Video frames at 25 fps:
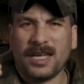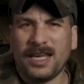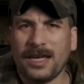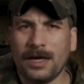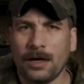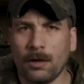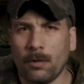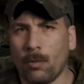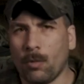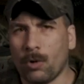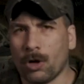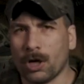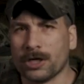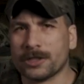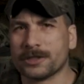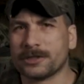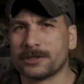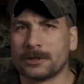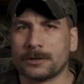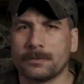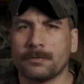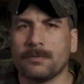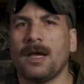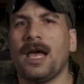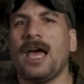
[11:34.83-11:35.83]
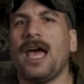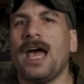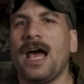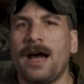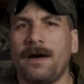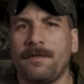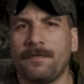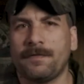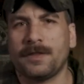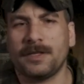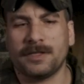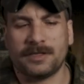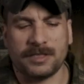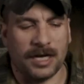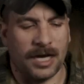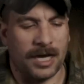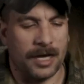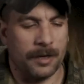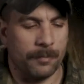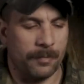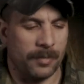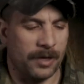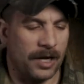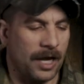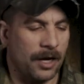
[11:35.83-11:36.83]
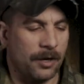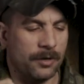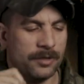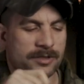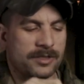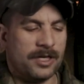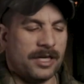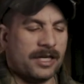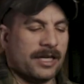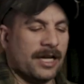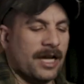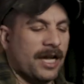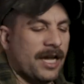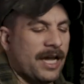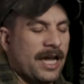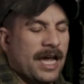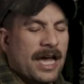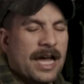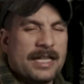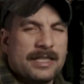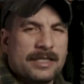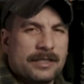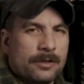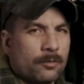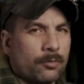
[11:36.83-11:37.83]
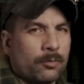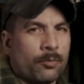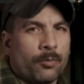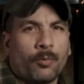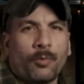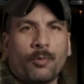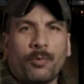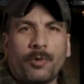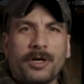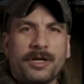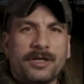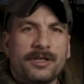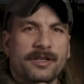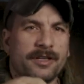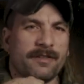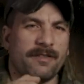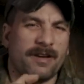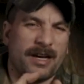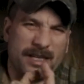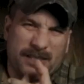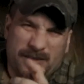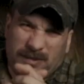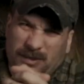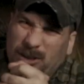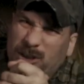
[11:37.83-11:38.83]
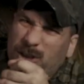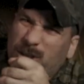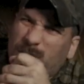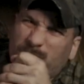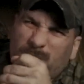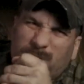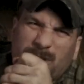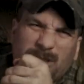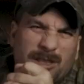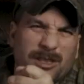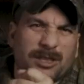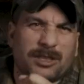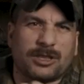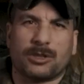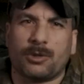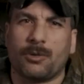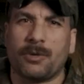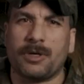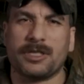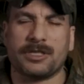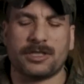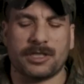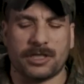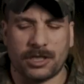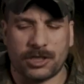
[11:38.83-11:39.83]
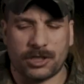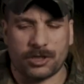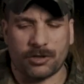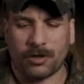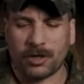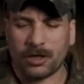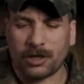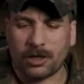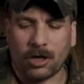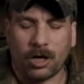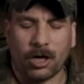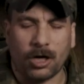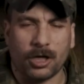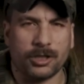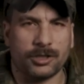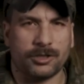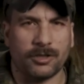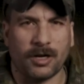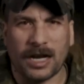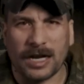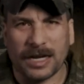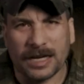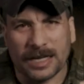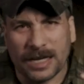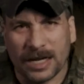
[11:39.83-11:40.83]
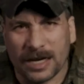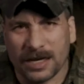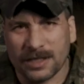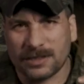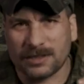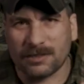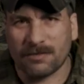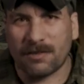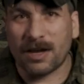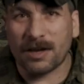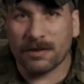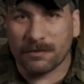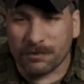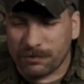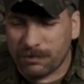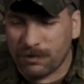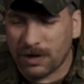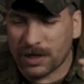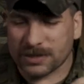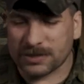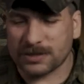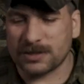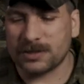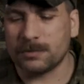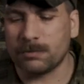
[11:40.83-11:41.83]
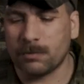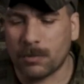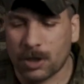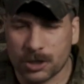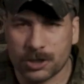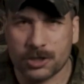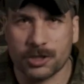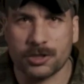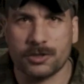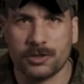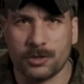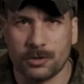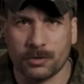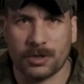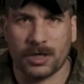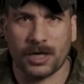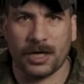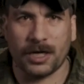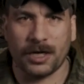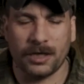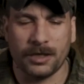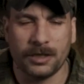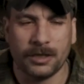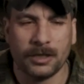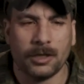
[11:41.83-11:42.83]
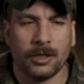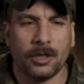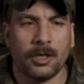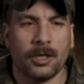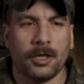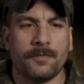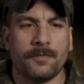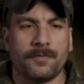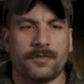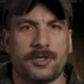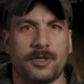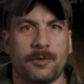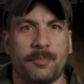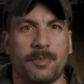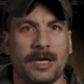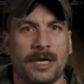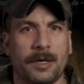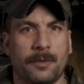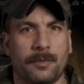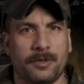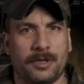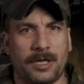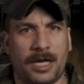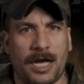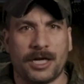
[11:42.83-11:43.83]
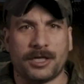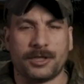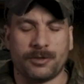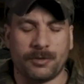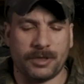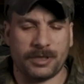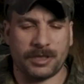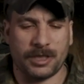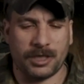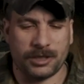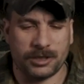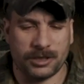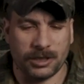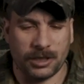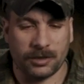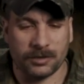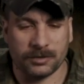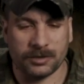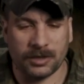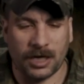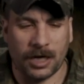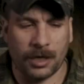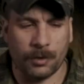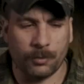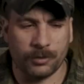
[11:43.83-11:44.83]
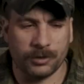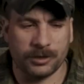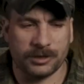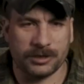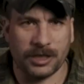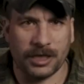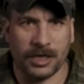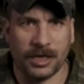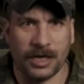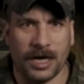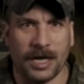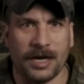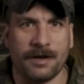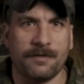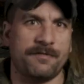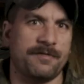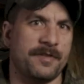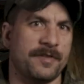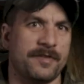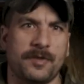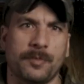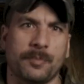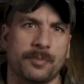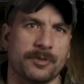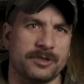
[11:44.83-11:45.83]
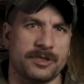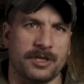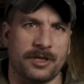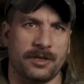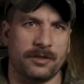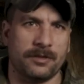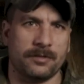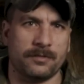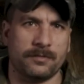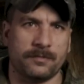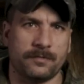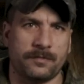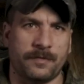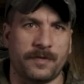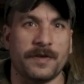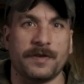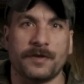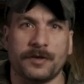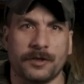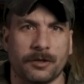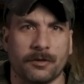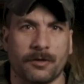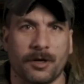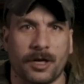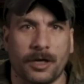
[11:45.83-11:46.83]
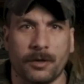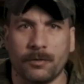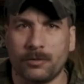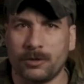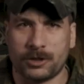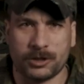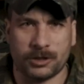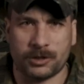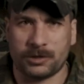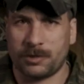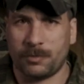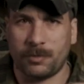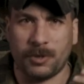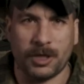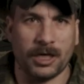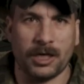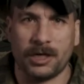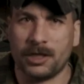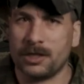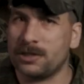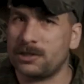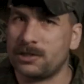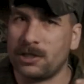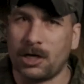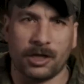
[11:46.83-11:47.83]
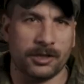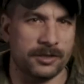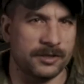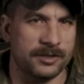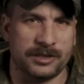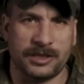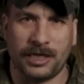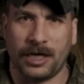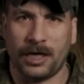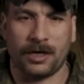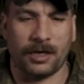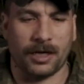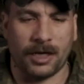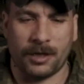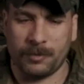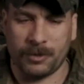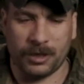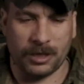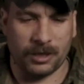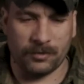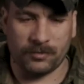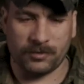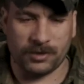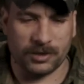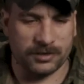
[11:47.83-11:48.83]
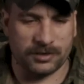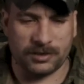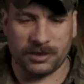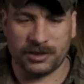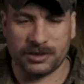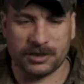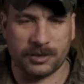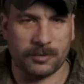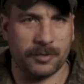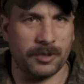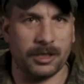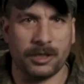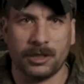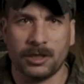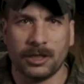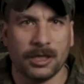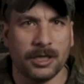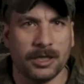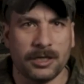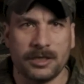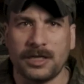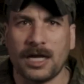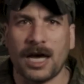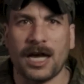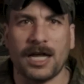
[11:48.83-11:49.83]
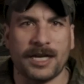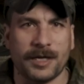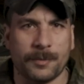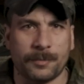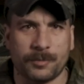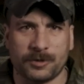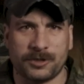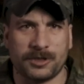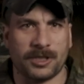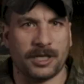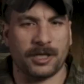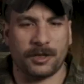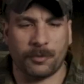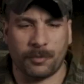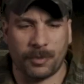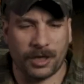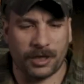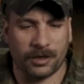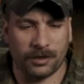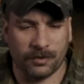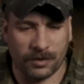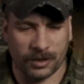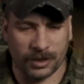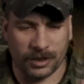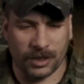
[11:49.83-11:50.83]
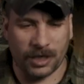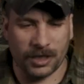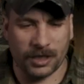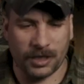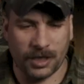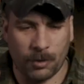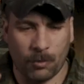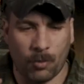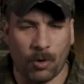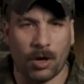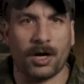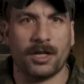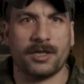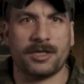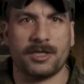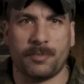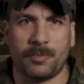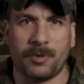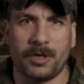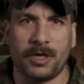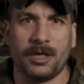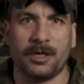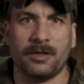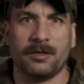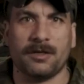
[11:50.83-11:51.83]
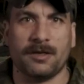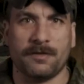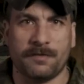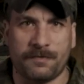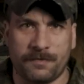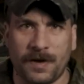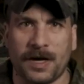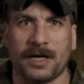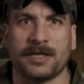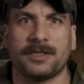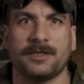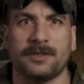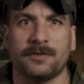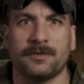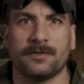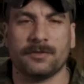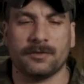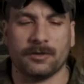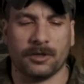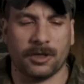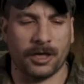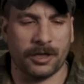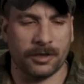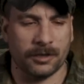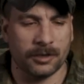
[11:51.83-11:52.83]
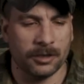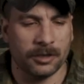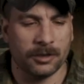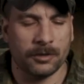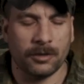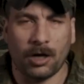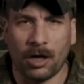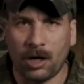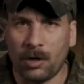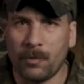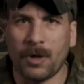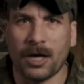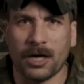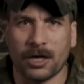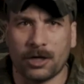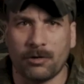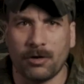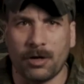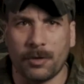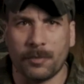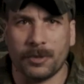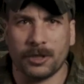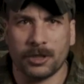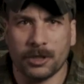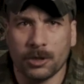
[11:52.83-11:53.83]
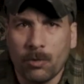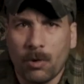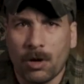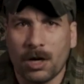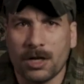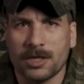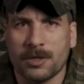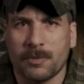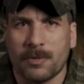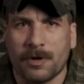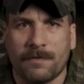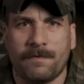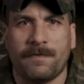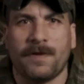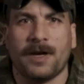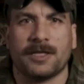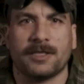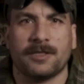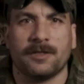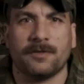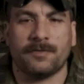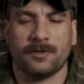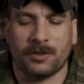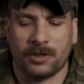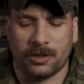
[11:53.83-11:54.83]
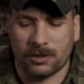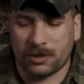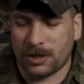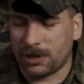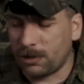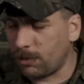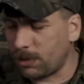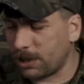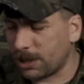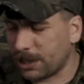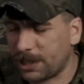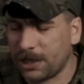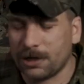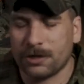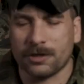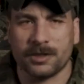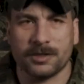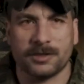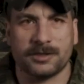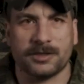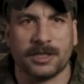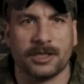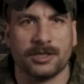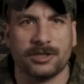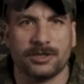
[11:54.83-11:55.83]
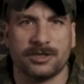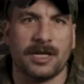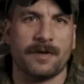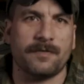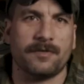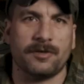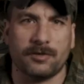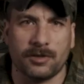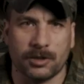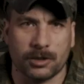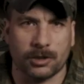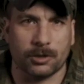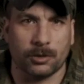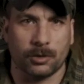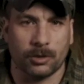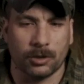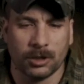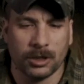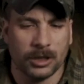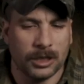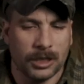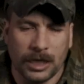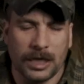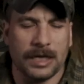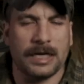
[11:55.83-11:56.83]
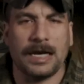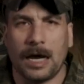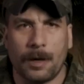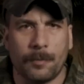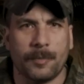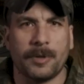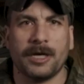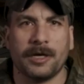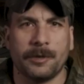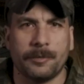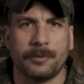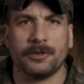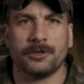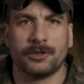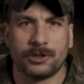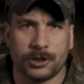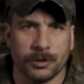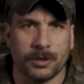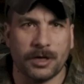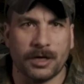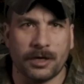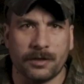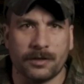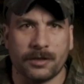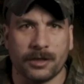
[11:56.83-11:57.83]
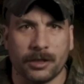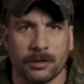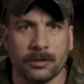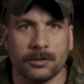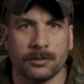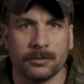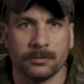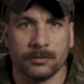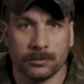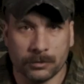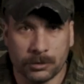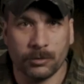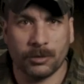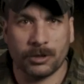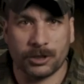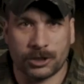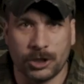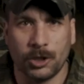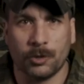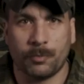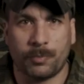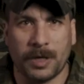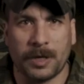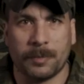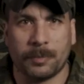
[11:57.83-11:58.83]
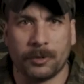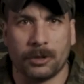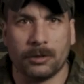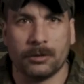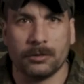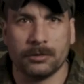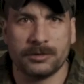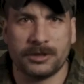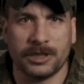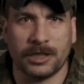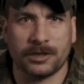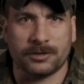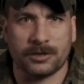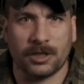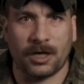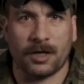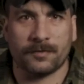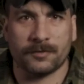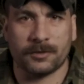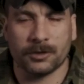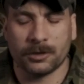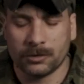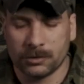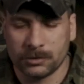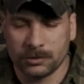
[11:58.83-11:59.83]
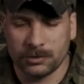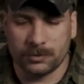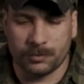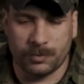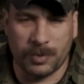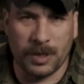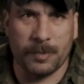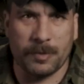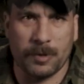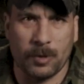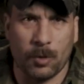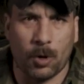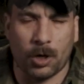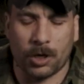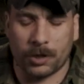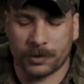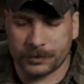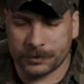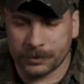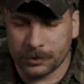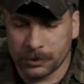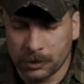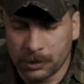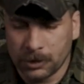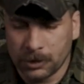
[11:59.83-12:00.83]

It worked half the time, but I was like, I had to really you're really squeezing the trigger hard, trying to get it to like flex as much as you can to be able to actuate that shells. And I would say I had a 50% failure rate, which to me is unsat. I mean, this needs to be 90% or better. Like I want it to be effective, all right? All my equipment, you want it to be effective. You know, I don't want to carry this thing and just have it look cool and not be able to shoot anything. You want to shoot people. It's airsoft. BB wars.